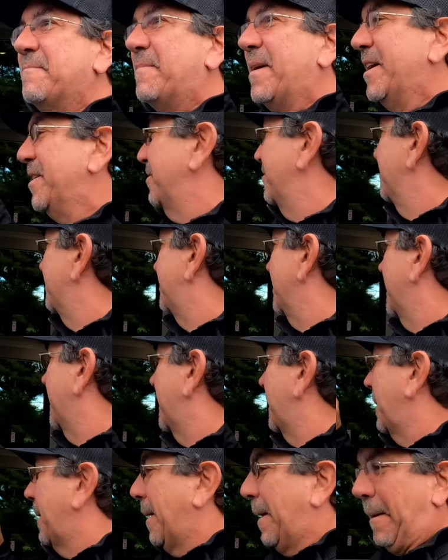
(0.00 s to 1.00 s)
by
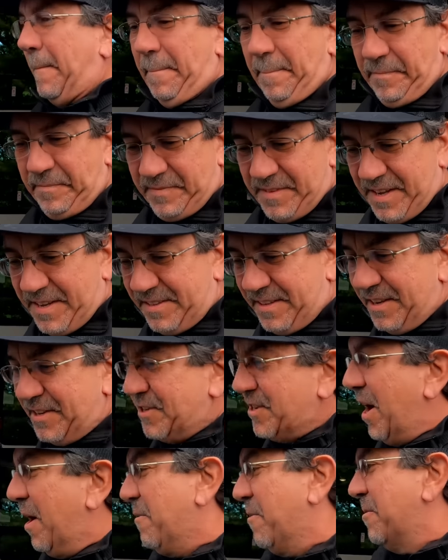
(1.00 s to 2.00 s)
using the
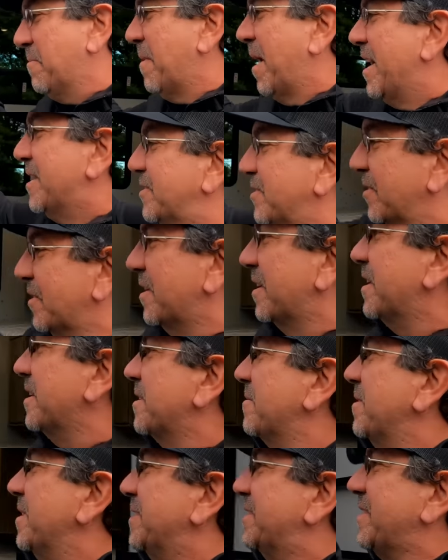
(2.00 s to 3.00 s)
shower miser,
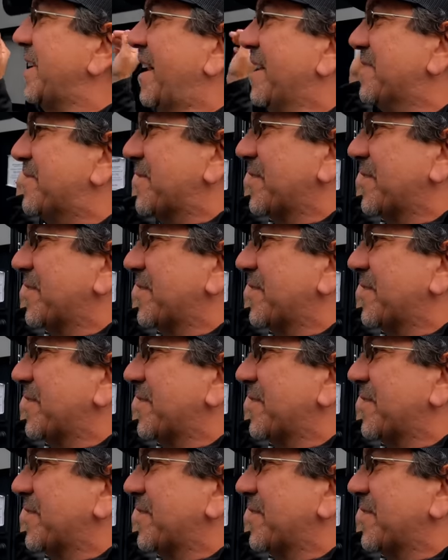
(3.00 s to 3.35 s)
which I